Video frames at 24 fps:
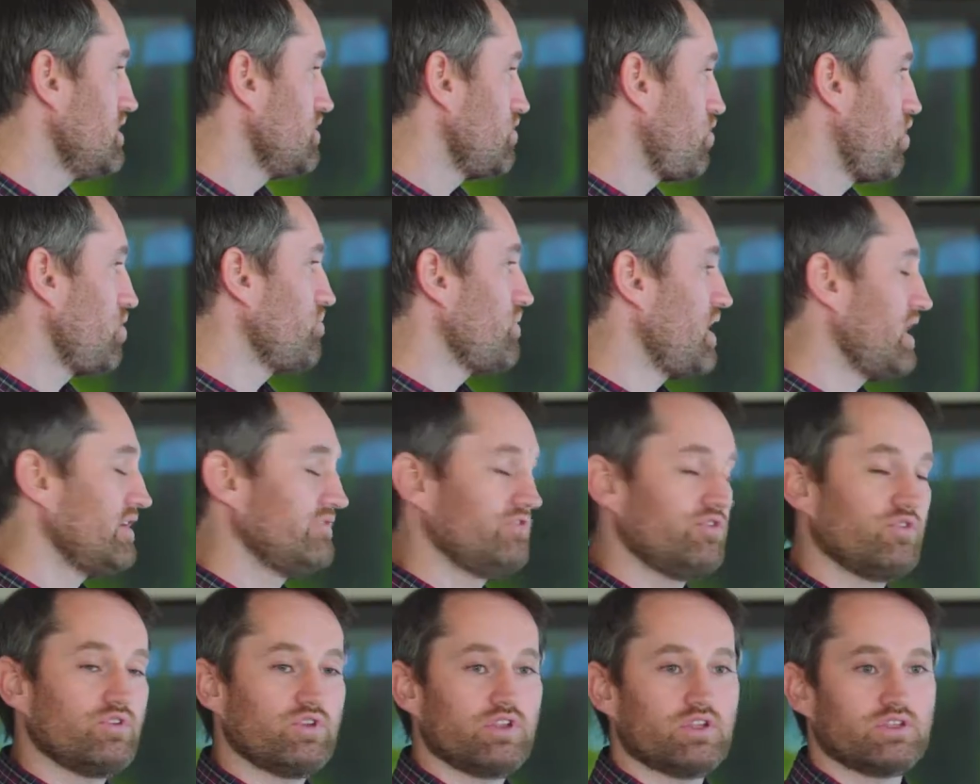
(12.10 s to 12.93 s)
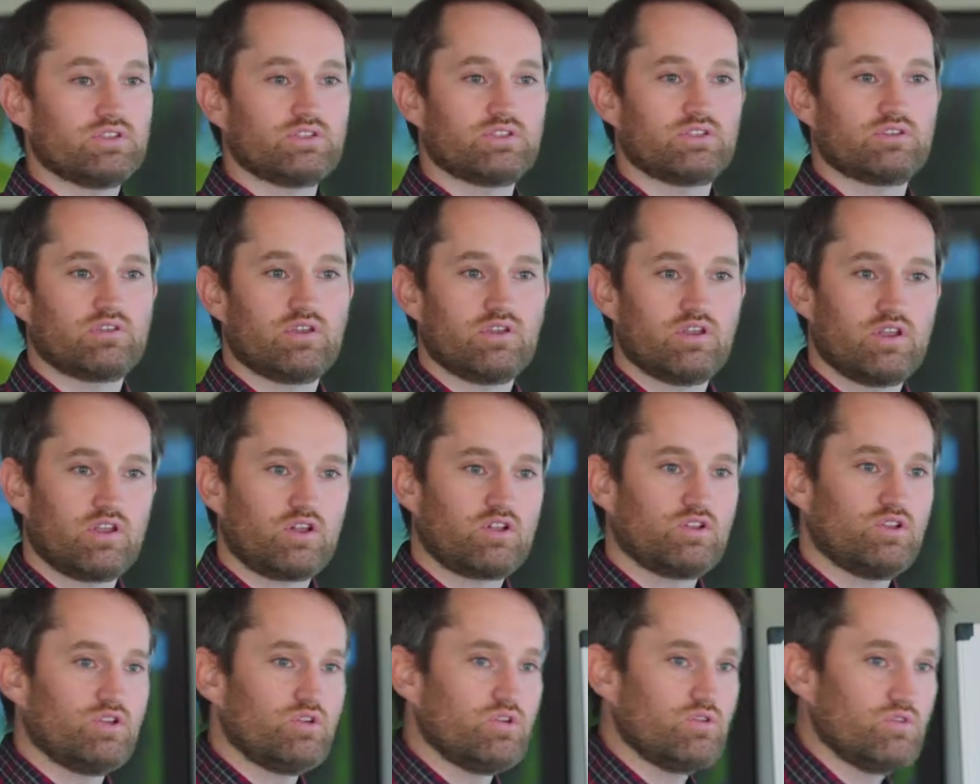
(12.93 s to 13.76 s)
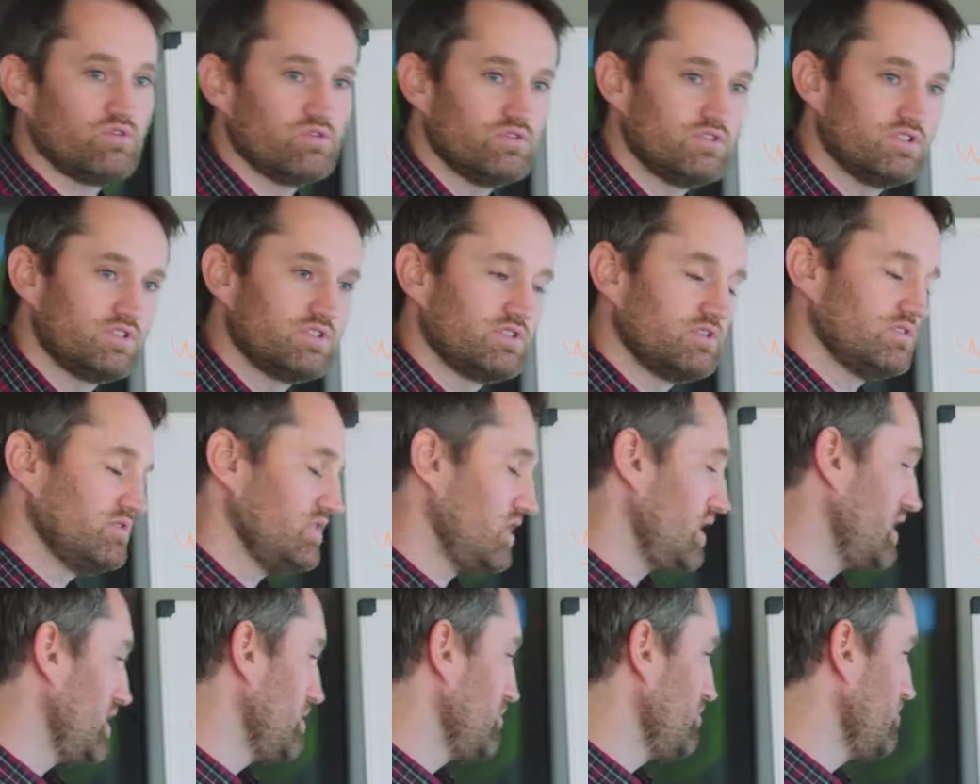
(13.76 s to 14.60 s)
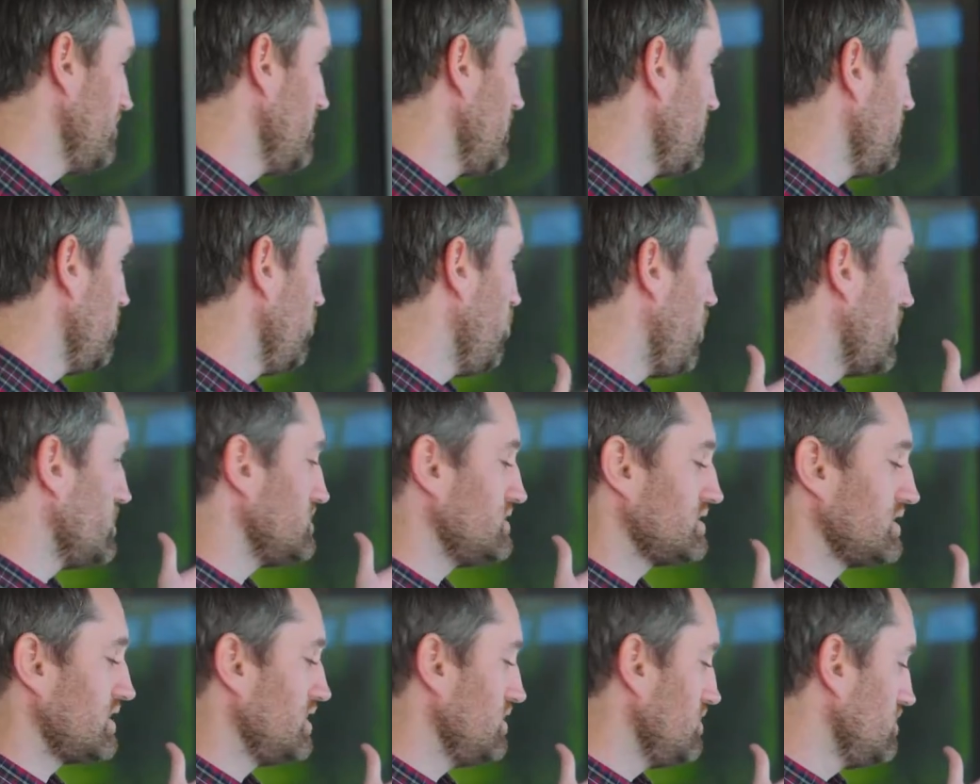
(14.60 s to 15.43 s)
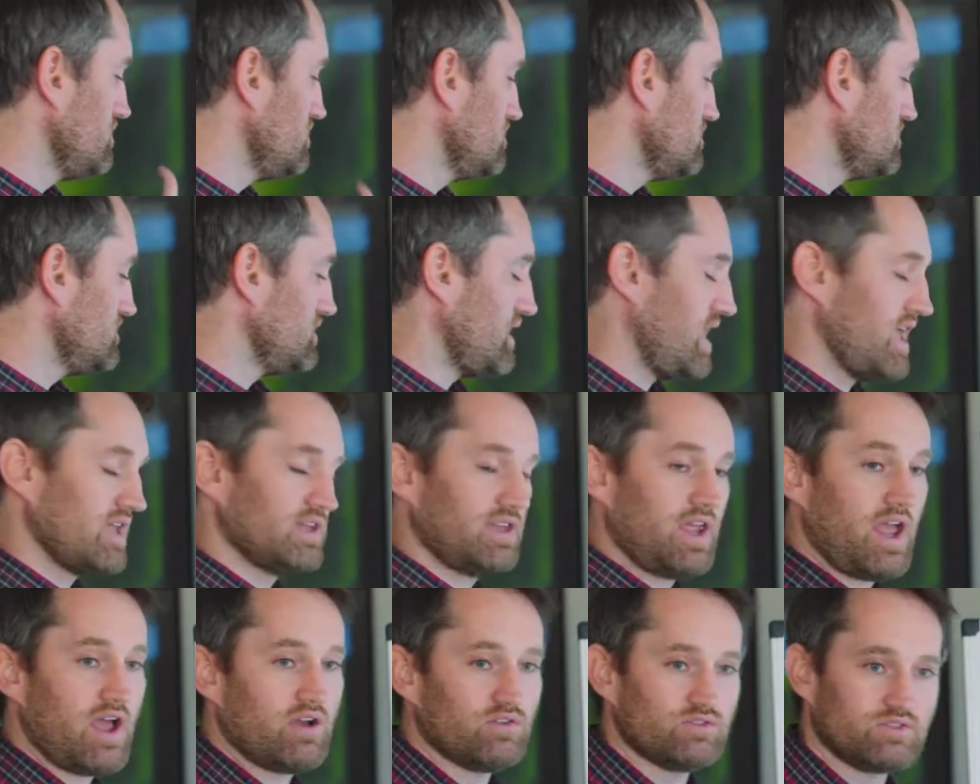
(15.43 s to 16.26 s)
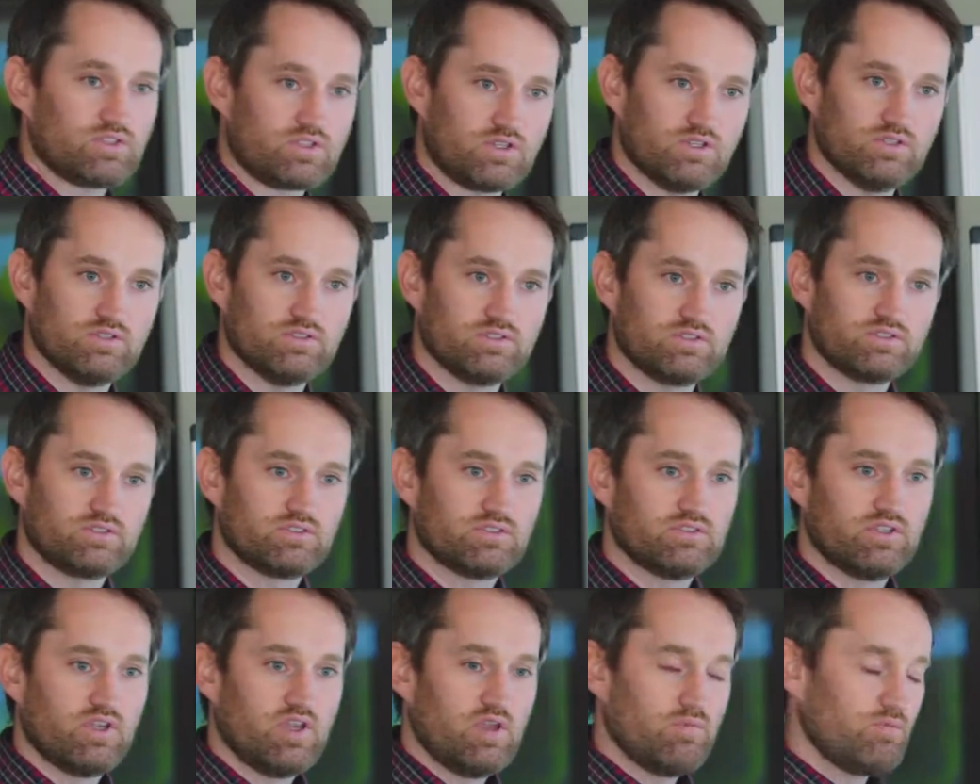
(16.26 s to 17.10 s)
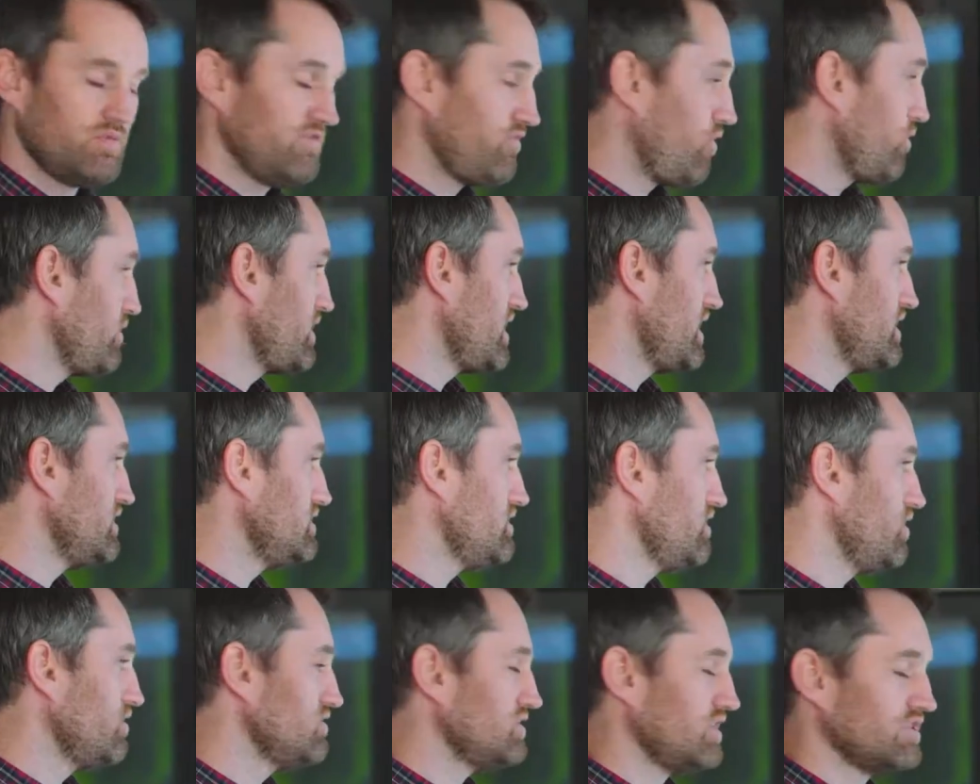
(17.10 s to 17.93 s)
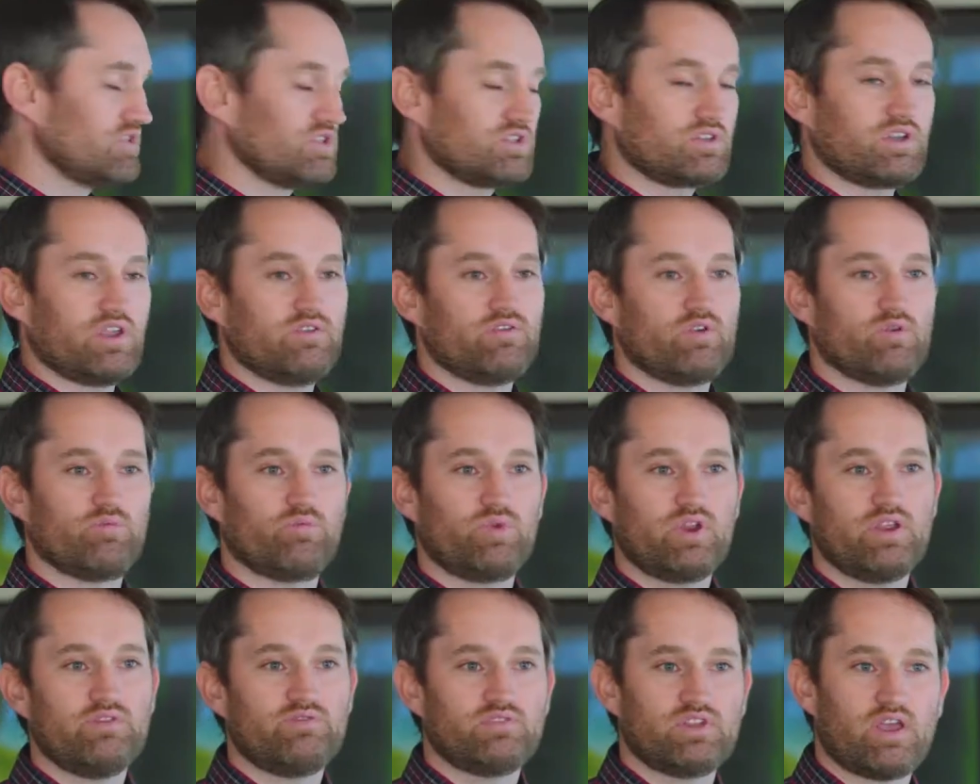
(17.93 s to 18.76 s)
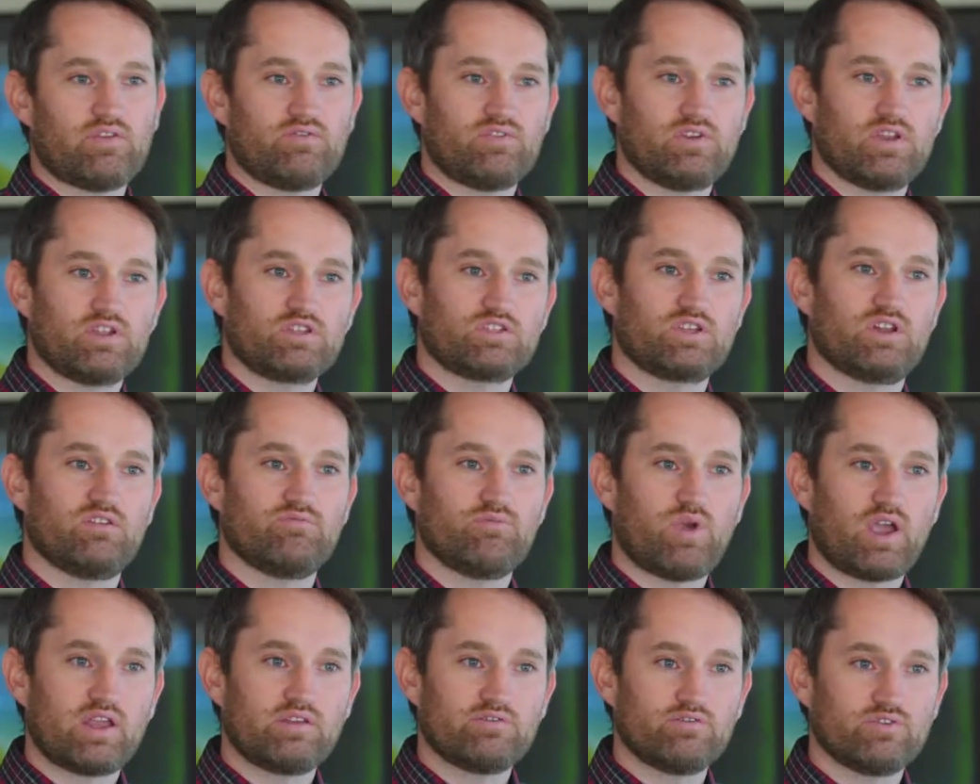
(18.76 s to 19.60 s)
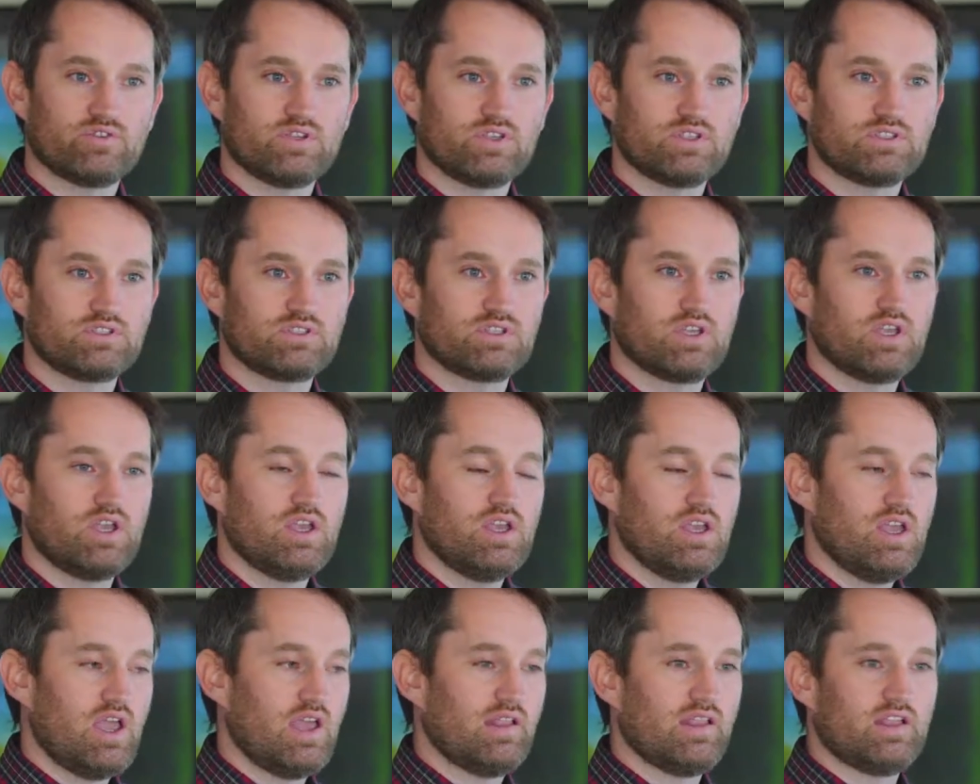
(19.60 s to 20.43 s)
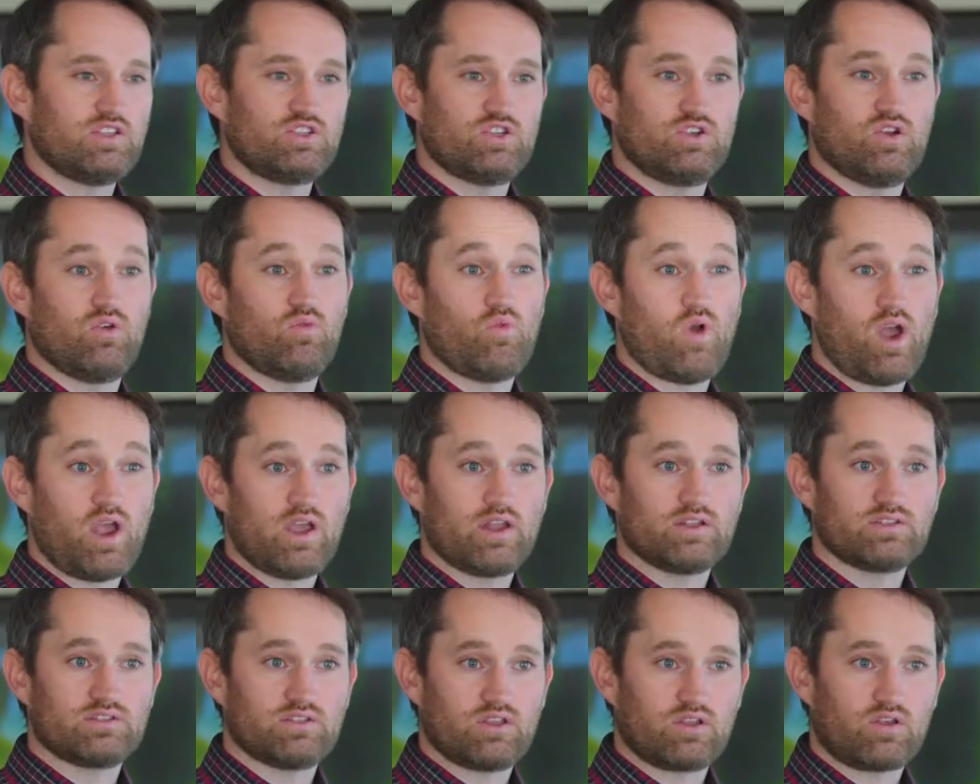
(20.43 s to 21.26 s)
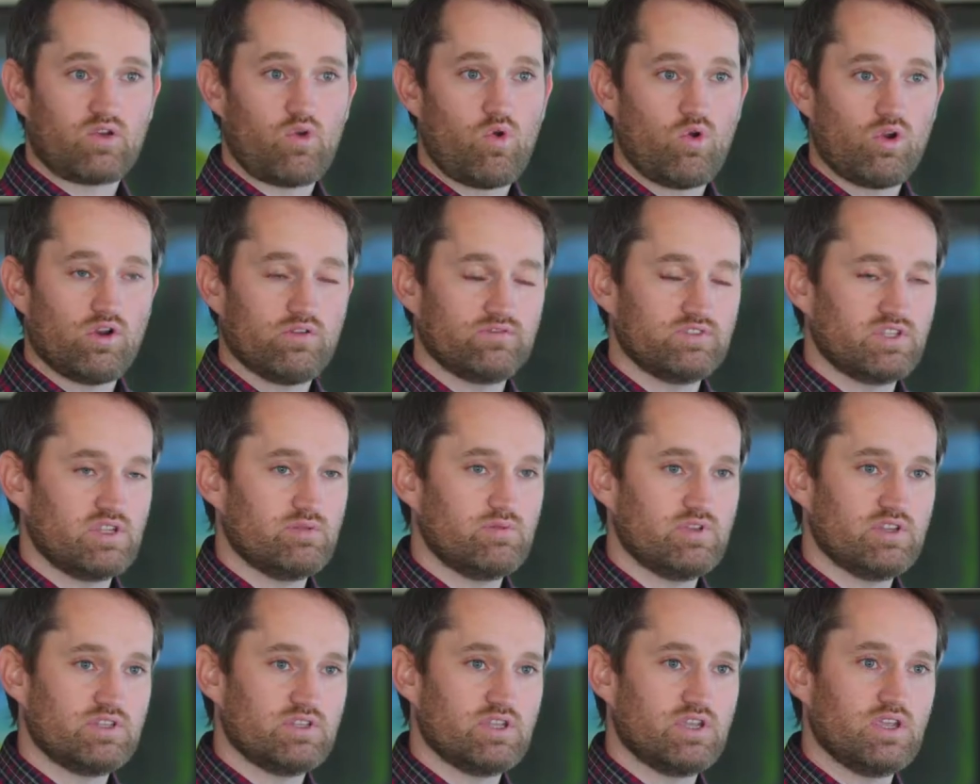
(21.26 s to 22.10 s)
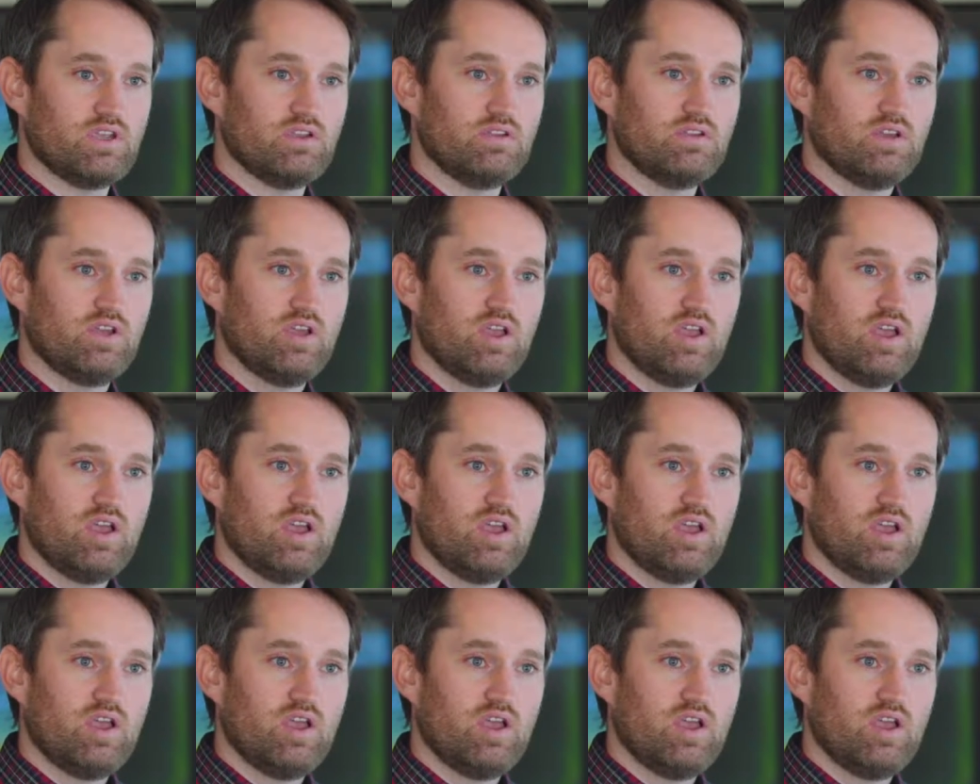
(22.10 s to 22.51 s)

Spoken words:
Core mindfulness includes what skills and how skills. Before we get into those, I'll just give you a brief definition of mindfulness and let you know why it's the core of DBT.